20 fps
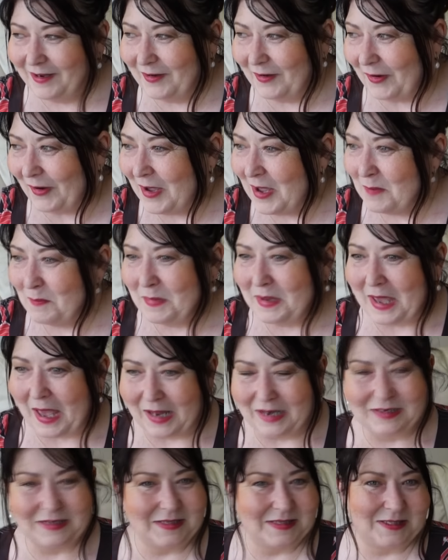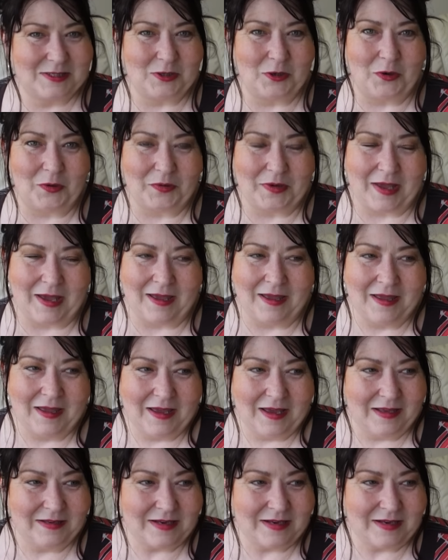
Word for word: you know, my eldest daughter.